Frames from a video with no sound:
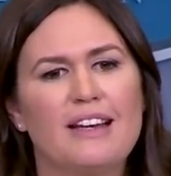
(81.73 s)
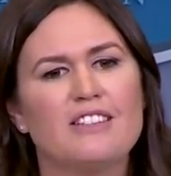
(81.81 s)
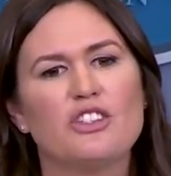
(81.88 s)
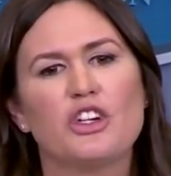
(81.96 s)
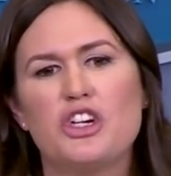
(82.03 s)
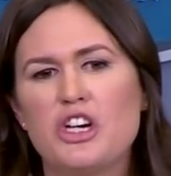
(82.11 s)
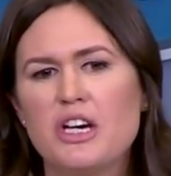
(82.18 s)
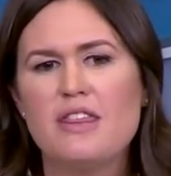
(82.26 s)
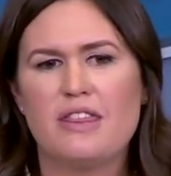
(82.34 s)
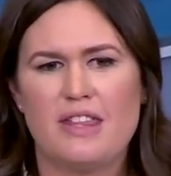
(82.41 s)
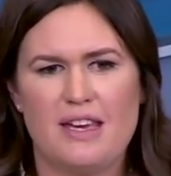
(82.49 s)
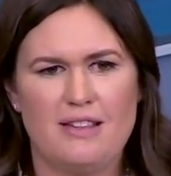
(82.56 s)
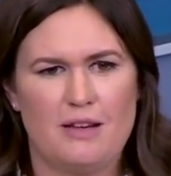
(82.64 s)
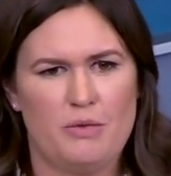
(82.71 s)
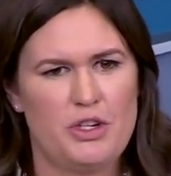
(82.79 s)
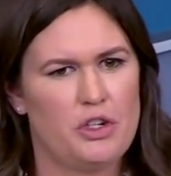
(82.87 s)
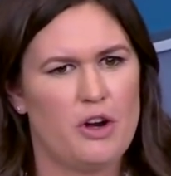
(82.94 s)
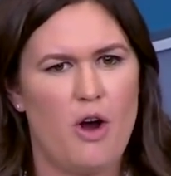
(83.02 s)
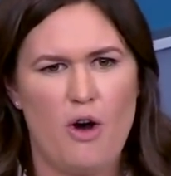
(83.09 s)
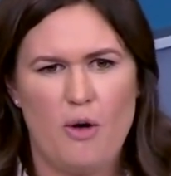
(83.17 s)
that's a good thing that we
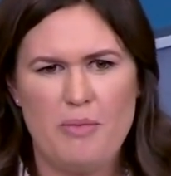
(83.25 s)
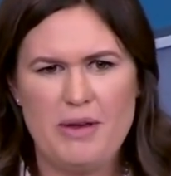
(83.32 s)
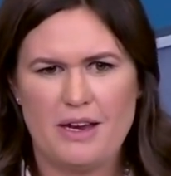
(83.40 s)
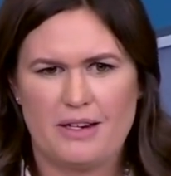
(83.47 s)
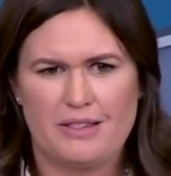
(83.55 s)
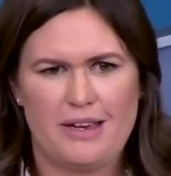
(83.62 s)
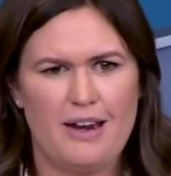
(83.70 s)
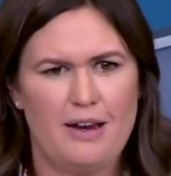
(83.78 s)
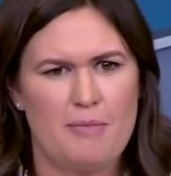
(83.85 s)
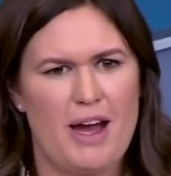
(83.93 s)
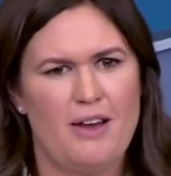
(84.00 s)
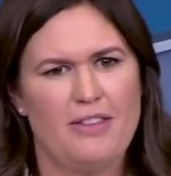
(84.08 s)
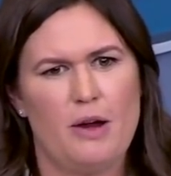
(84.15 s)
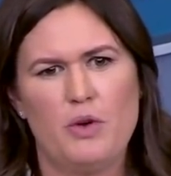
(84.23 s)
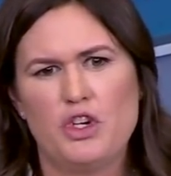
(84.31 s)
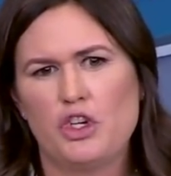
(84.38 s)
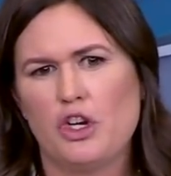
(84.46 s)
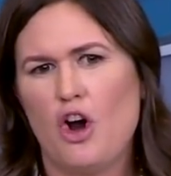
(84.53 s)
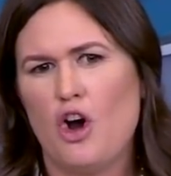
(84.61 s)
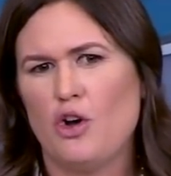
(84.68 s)
should all be excited about, that we
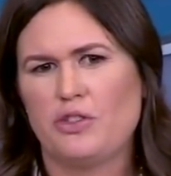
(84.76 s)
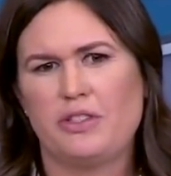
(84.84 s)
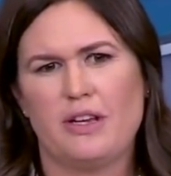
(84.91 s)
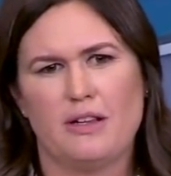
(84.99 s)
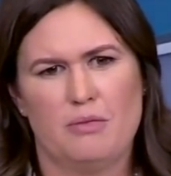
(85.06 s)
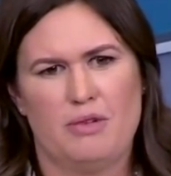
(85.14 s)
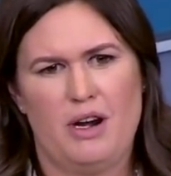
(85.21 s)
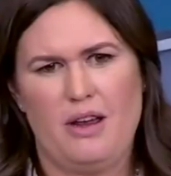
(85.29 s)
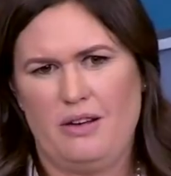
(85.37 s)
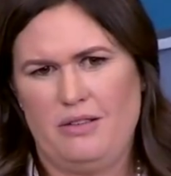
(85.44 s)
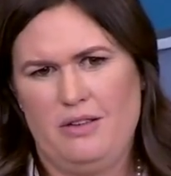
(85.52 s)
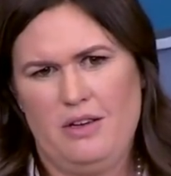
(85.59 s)
should all celebrate.